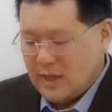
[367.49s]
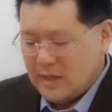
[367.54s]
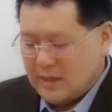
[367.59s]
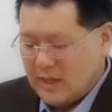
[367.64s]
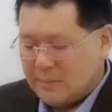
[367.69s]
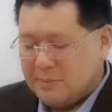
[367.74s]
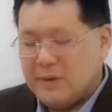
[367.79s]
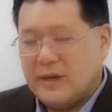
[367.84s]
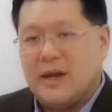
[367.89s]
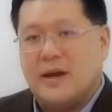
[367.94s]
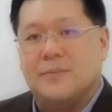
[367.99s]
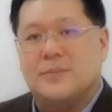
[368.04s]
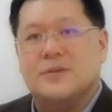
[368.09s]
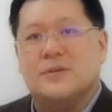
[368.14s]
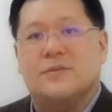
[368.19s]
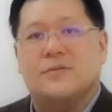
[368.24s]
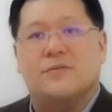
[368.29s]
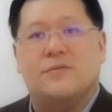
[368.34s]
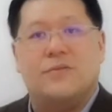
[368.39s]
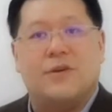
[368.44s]
That becomes
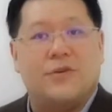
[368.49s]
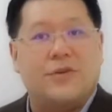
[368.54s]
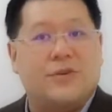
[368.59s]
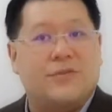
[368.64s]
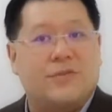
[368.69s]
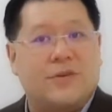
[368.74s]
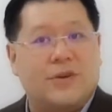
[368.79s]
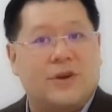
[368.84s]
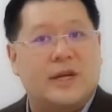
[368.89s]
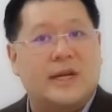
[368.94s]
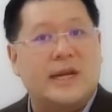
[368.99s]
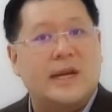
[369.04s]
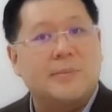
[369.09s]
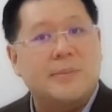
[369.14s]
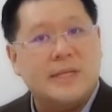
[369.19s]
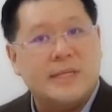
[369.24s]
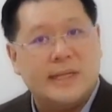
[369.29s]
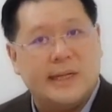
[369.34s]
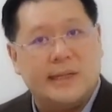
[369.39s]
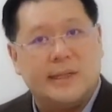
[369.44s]
very, very
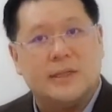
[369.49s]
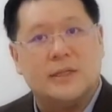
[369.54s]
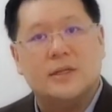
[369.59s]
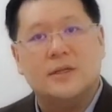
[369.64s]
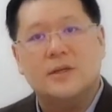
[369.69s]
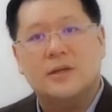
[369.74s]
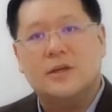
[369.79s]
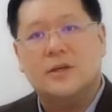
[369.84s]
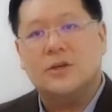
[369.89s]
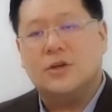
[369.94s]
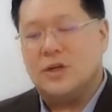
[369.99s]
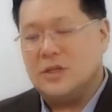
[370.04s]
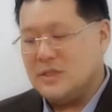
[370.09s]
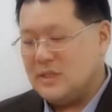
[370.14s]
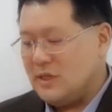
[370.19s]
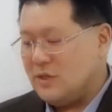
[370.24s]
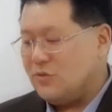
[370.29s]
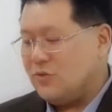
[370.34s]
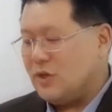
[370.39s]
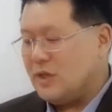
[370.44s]
limited,
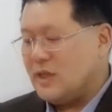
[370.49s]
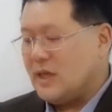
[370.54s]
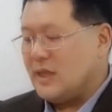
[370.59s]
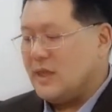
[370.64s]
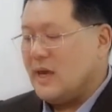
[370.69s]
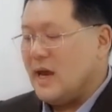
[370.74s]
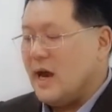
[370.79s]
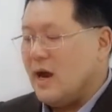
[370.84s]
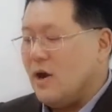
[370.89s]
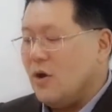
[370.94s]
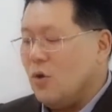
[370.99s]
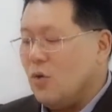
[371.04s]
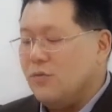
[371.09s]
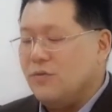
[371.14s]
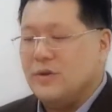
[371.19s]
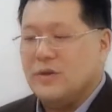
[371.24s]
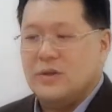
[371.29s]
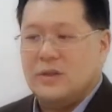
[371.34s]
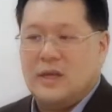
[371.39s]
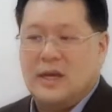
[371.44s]
considering that
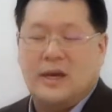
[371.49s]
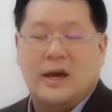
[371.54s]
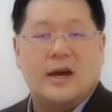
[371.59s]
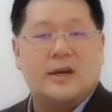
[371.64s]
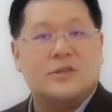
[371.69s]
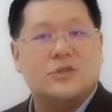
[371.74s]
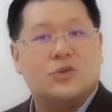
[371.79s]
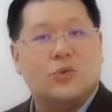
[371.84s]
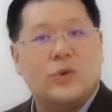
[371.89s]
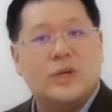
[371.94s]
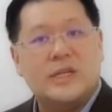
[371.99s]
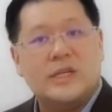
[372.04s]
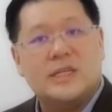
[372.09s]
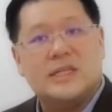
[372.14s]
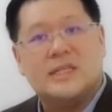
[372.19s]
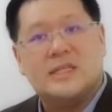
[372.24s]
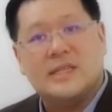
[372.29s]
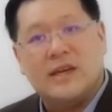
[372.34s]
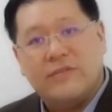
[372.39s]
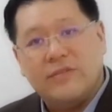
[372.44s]
there are
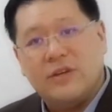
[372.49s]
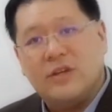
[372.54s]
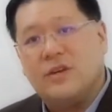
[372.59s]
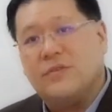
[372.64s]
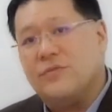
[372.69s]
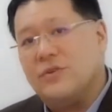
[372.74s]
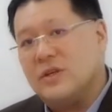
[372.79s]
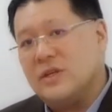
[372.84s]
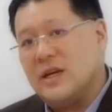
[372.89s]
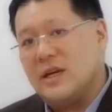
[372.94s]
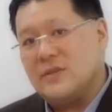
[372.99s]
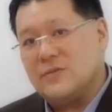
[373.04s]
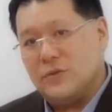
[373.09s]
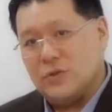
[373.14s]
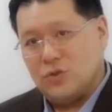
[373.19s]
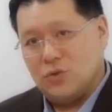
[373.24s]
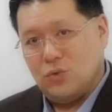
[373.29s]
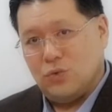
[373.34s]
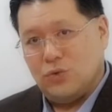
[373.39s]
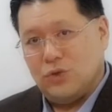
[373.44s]
27 different types for
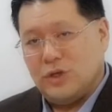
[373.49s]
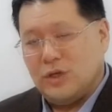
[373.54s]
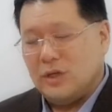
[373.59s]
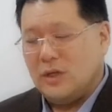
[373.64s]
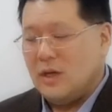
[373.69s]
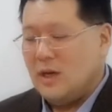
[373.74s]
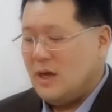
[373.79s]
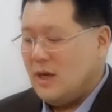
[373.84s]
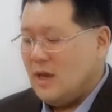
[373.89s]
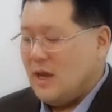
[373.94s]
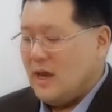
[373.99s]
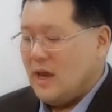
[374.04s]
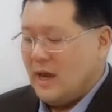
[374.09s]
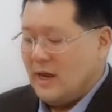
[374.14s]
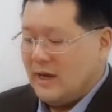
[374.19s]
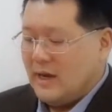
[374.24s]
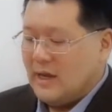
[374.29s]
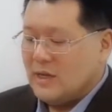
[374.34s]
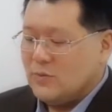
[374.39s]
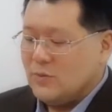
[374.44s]
children,
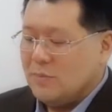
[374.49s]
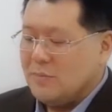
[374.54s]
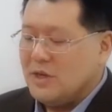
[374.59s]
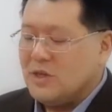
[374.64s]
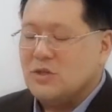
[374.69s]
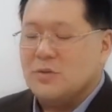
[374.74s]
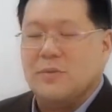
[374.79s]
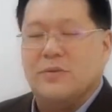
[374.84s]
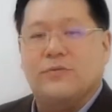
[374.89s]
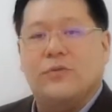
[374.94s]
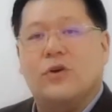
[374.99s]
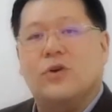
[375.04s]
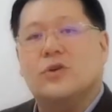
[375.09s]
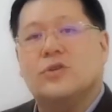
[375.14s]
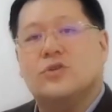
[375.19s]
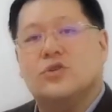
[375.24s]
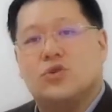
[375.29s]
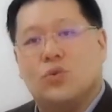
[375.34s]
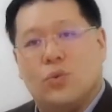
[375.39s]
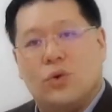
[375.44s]
and as we mentioned
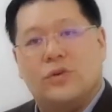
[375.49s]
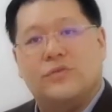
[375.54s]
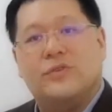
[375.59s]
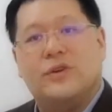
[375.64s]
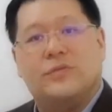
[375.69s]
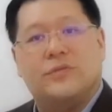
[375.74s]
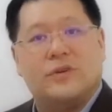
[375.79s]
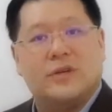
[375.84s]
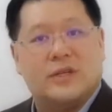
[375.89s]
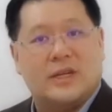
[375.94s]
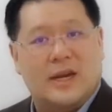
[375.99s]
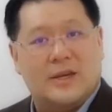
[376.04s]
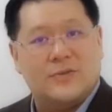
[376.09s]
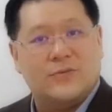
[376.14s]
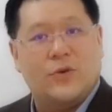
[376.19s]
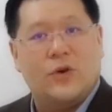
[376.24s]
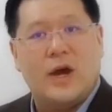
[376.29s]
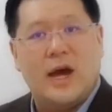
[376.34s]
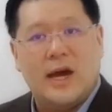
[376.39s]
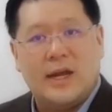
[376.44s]
before, 12 different types
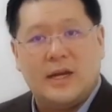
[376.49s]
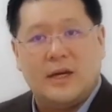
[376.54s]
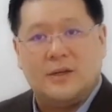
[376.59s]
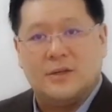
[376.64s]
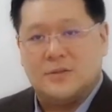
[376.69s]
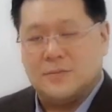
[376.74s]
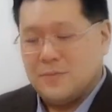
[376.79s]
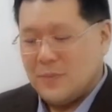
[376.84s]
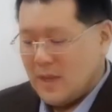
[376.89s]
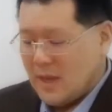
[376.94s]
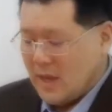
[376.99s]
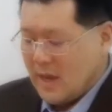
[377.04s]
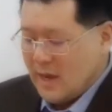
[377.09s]
for adults.